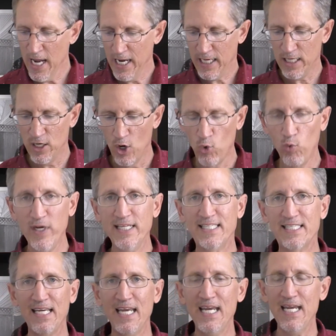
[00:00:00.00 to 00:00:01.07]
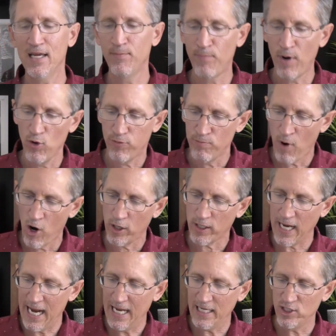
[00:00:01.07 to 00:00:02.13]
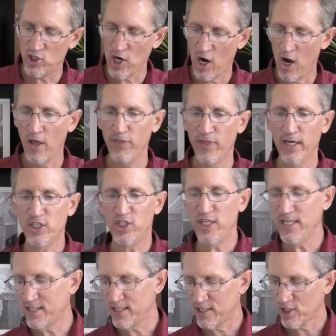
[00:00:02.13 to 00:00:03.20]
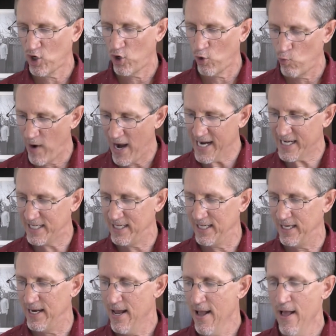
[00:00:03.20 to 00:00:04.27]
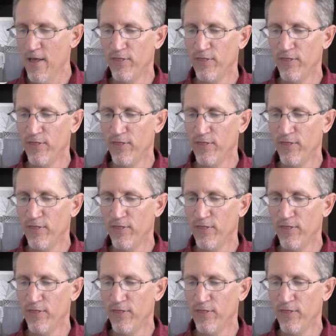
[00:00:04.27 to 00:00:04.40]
We see in both Mark and John that Jesus corrected